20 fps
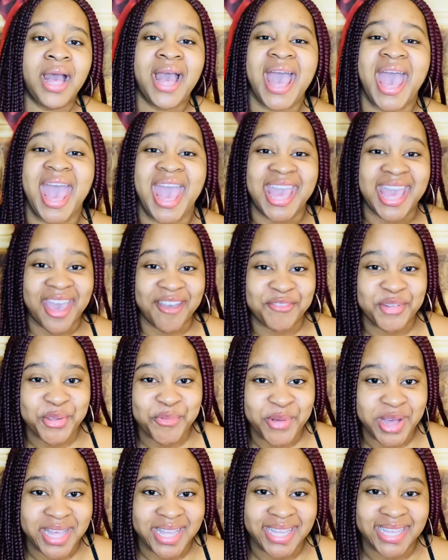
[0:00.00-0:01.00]
Hey
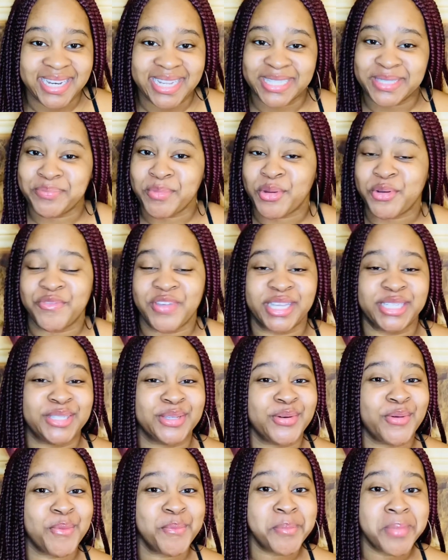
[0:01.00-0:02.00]
everyone, it's
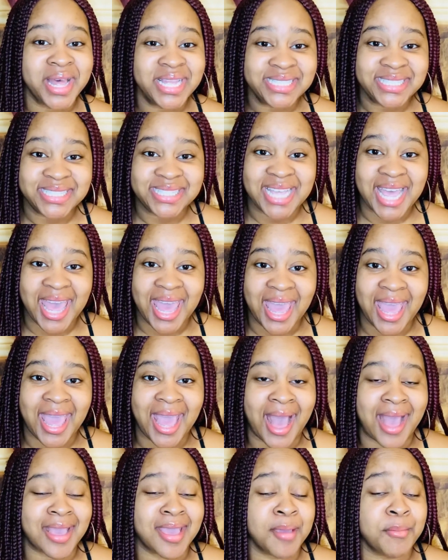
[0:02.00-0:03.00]
Motivational Monday. I
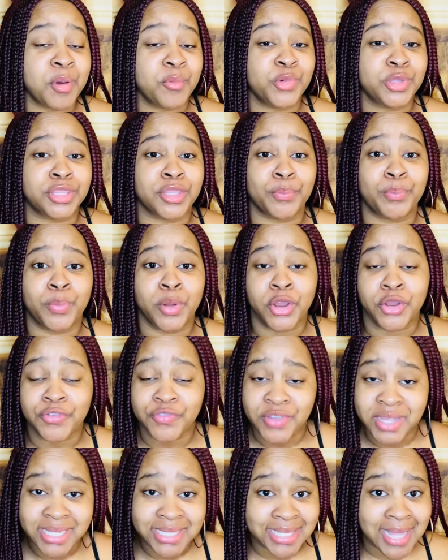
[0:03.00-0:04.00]
came up with the
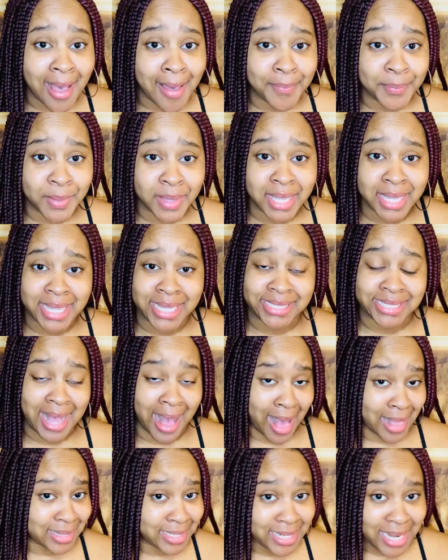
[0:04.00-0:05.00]
perfect topic. It's
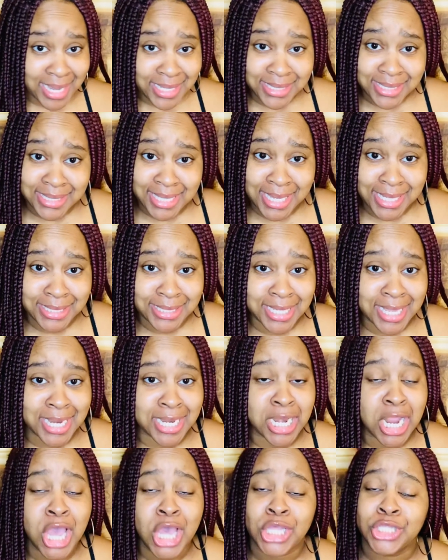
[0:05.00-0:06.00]
holiday season.
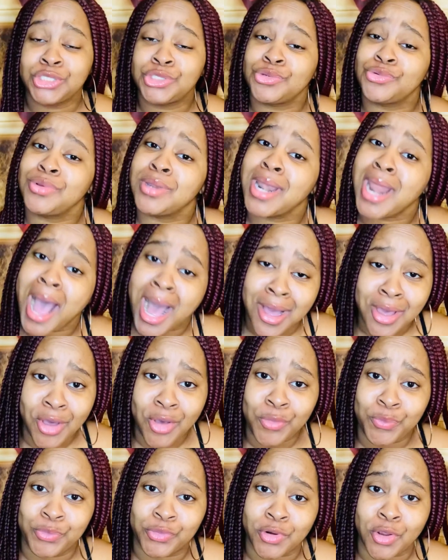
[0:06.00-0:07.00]
Do not go
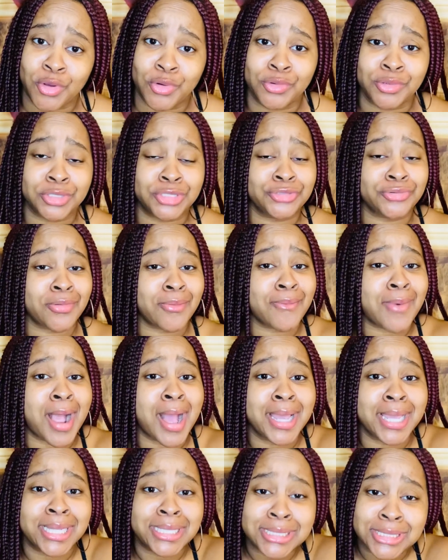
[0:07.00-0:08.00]
broke
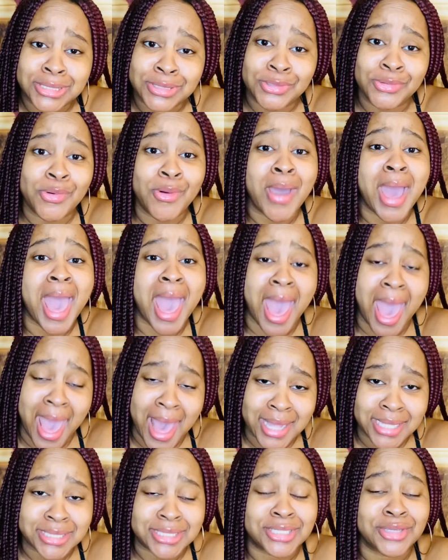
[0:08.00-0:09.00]
trying to
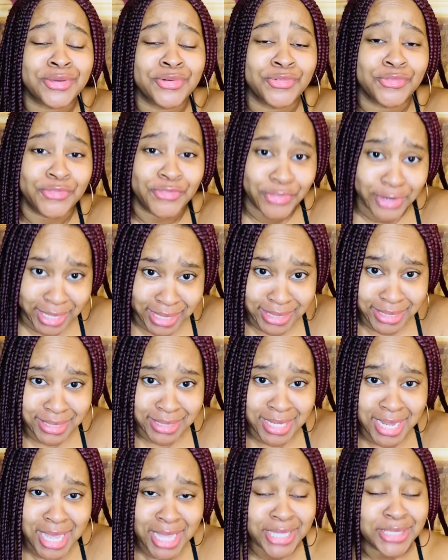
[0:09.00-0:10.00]
act rich.
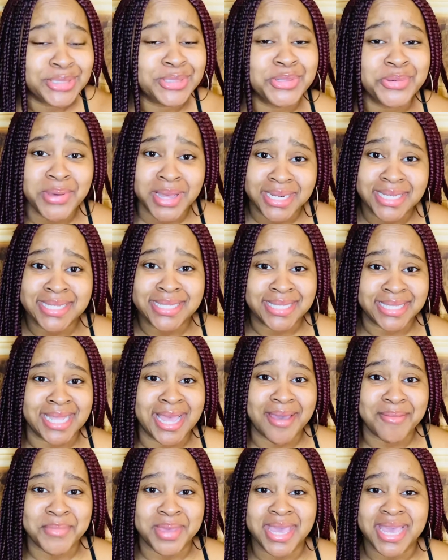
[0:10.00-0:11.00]
Do you understand
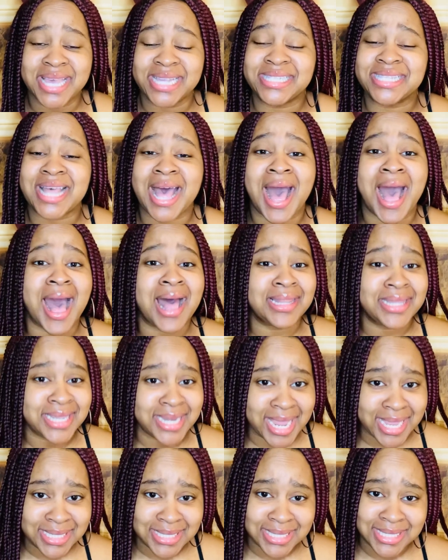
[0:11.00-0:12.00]
me? It's the
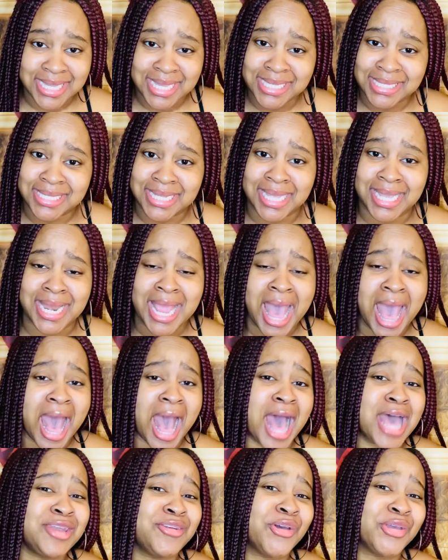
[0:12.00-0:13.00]
holiday season. I
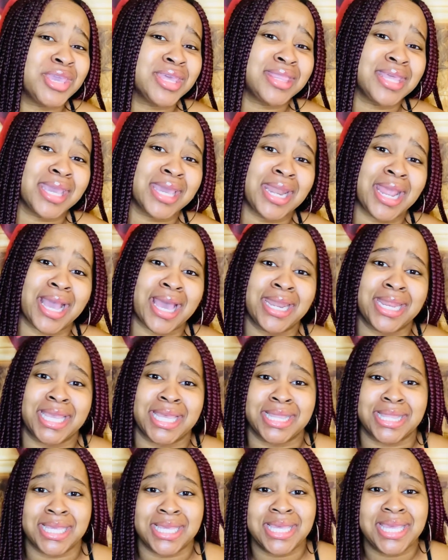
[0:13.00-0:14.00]
know you're thinking I gotta get the
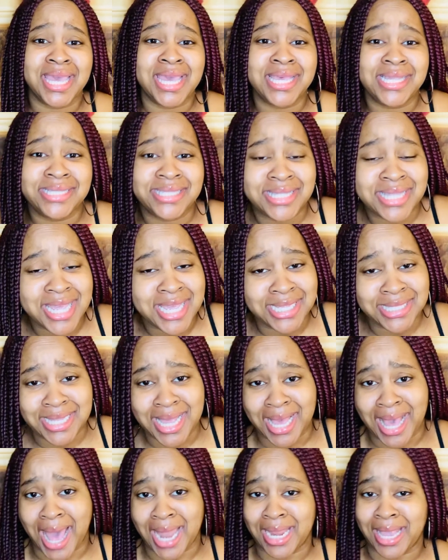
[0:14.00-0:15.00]
kids this, I
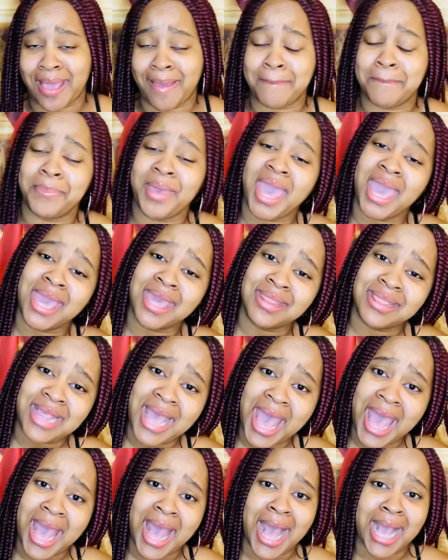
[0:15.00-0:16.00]
gotta get babe
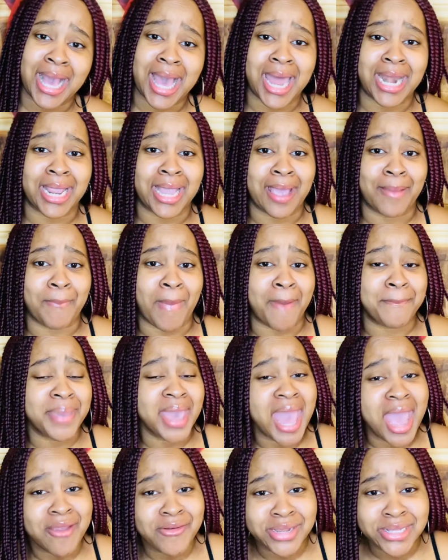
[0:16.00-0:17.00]
that, I gotta get my
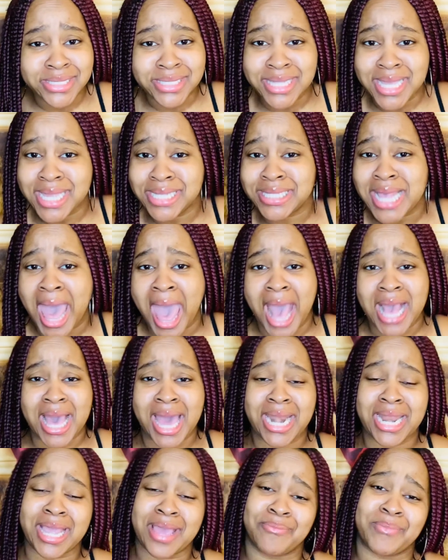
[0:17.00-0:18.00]
parents this, gotta
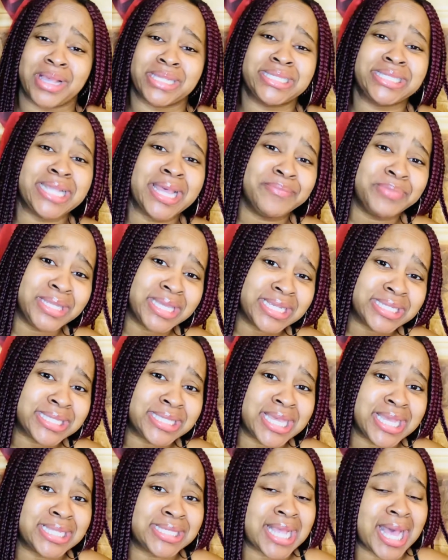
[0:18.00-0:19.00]
get my siblings
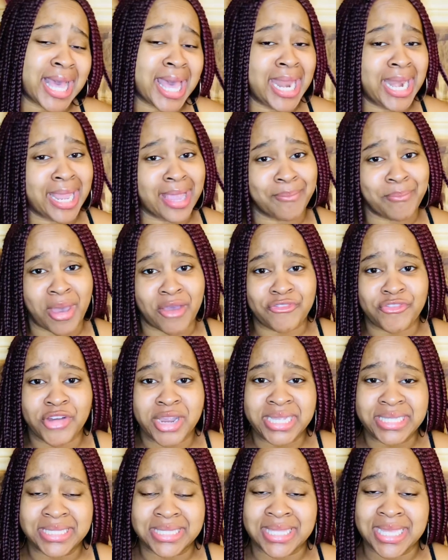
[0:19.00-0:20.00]
this, I gotta get my
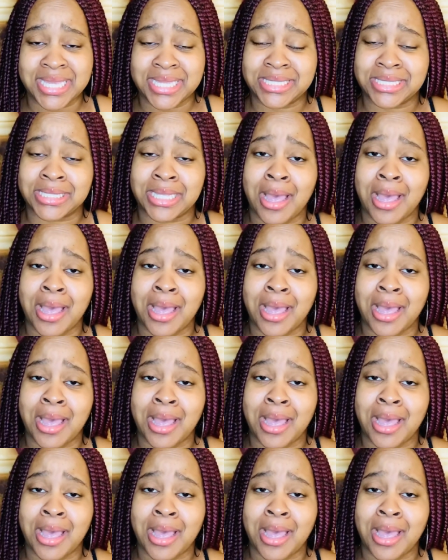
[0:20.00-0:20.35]
friends this.